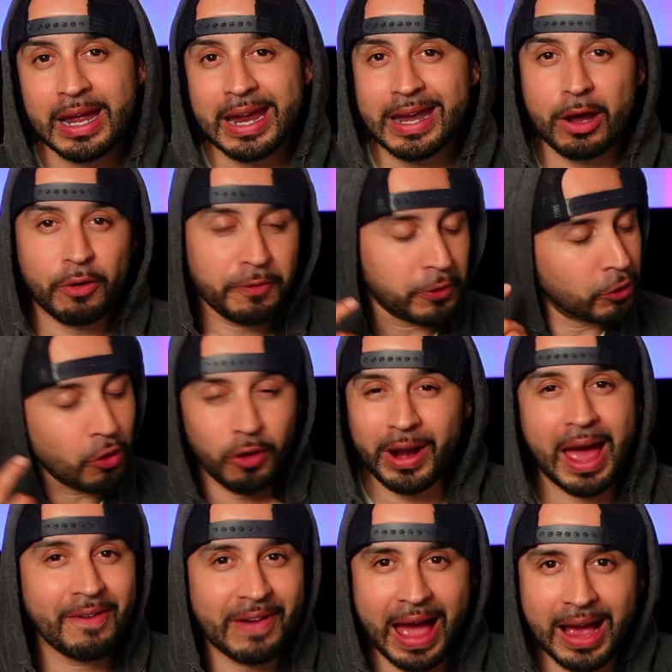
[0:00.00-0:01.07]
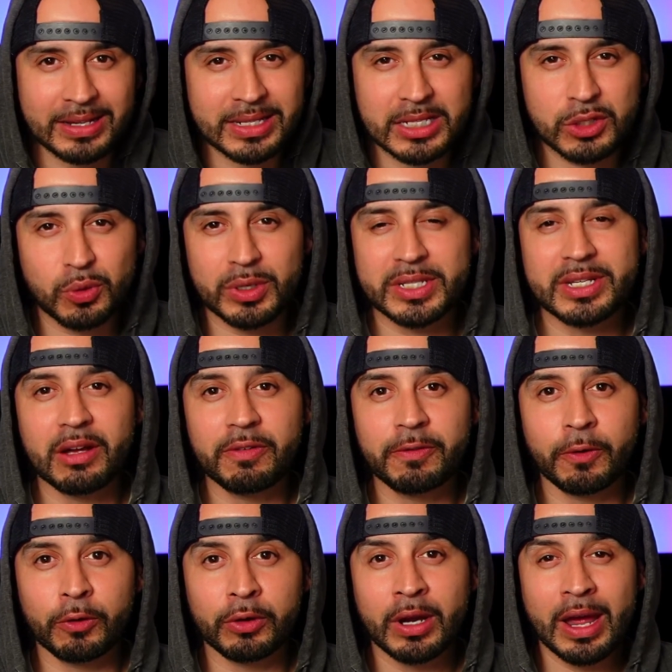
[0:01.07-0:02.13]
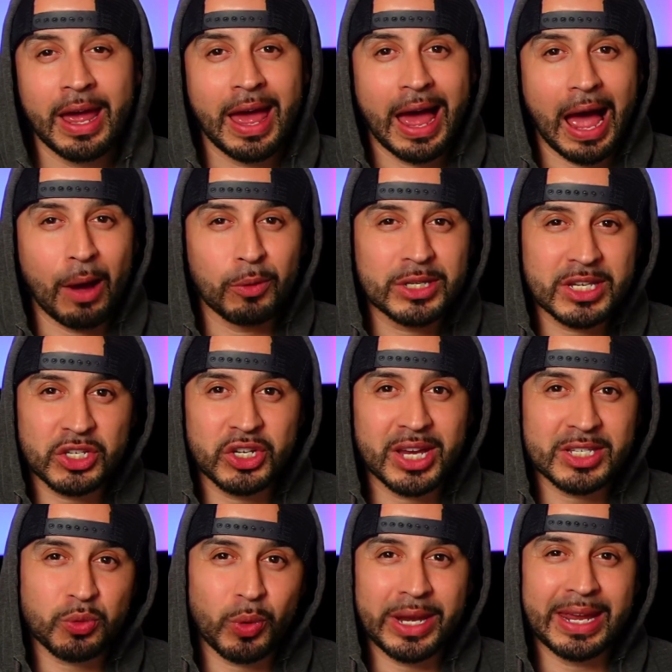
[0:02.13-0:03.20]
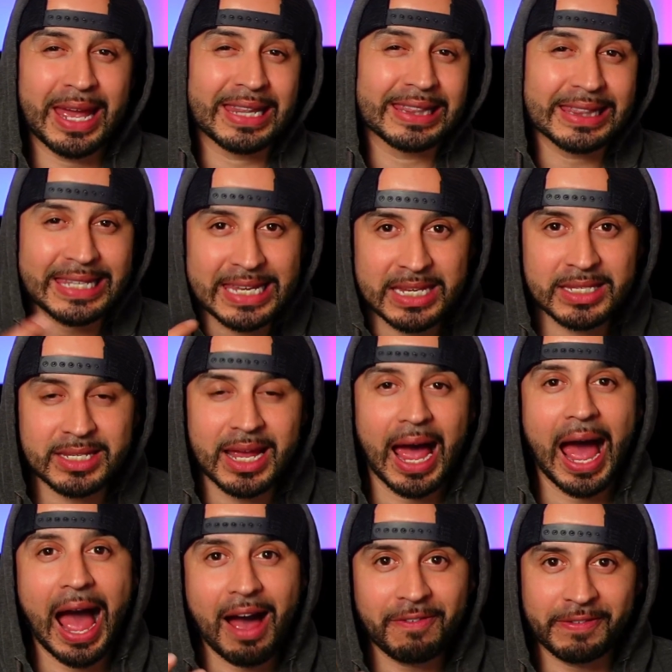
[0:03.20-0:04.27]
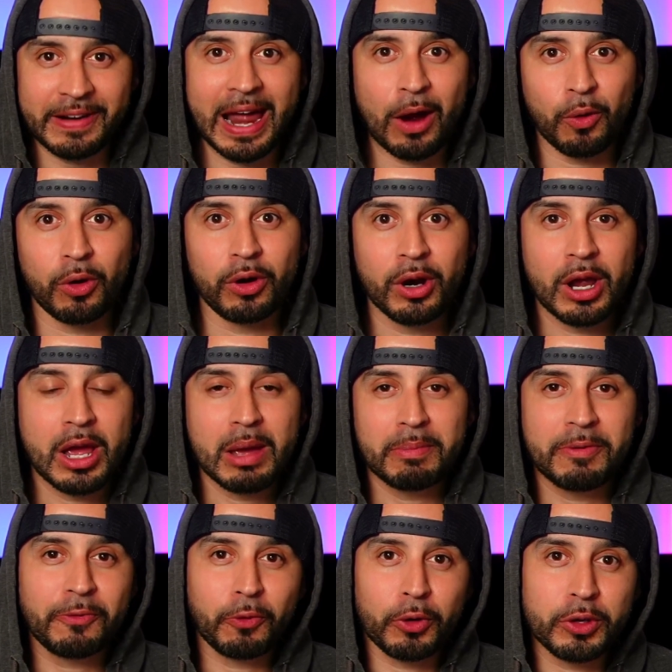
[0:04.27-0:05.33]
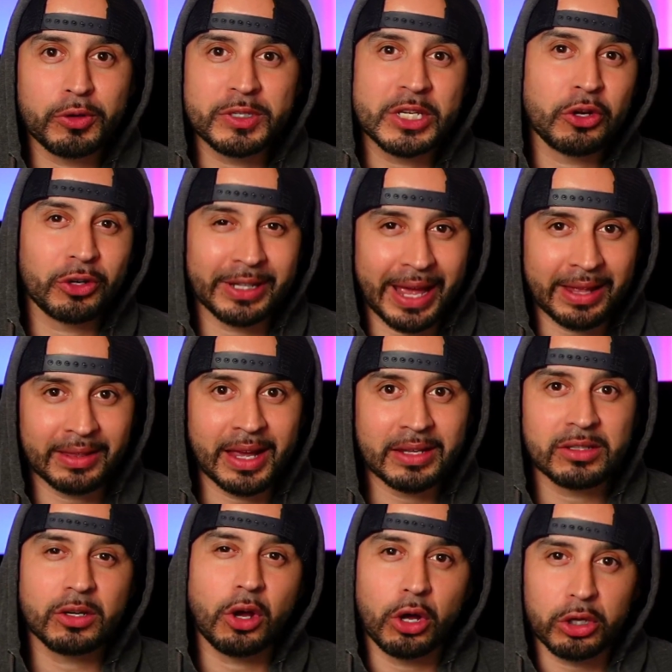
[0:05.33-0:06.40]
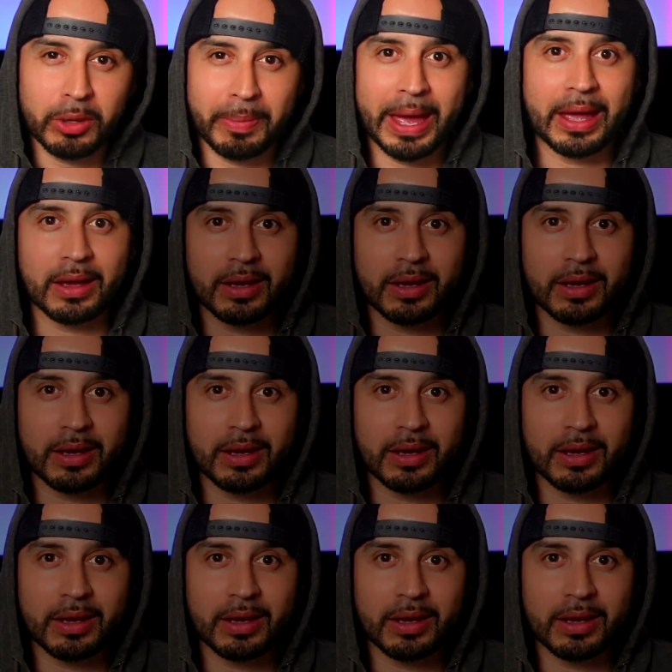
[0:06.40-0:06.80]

Now if you don't have access to a cell phone, I would suggest waiting at least half an hour before using your landline to call the bank.